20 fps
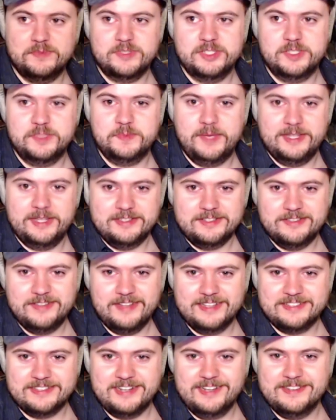suspense, so
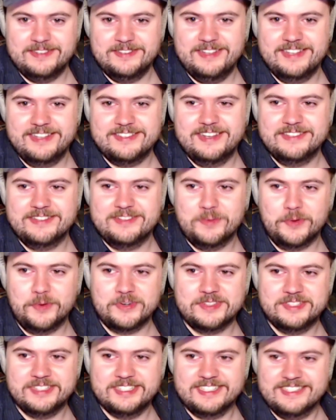that's not the
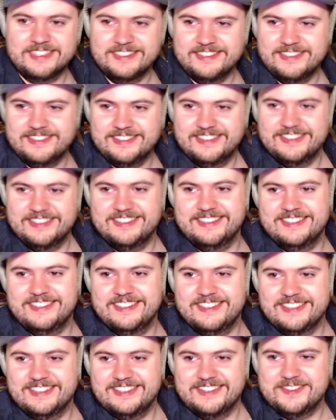worst thing.
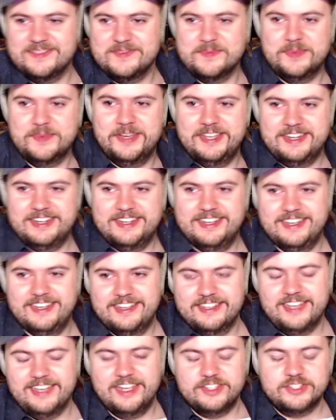But,
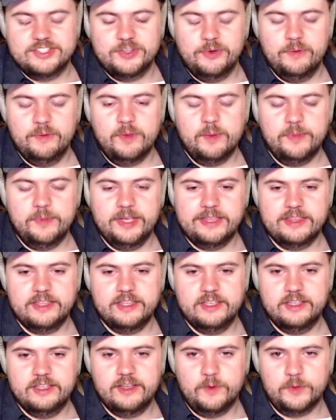yeah, so you want me to play
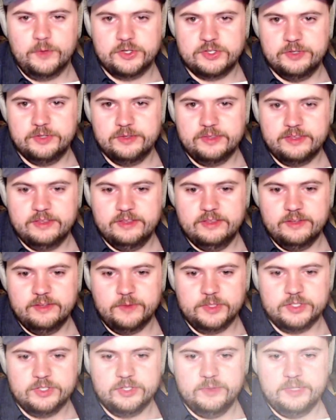the original
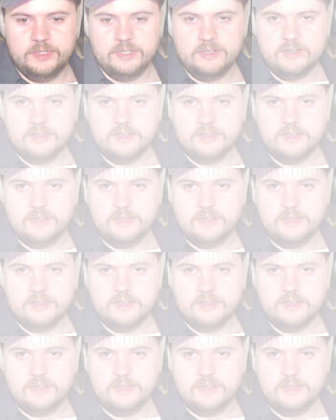one?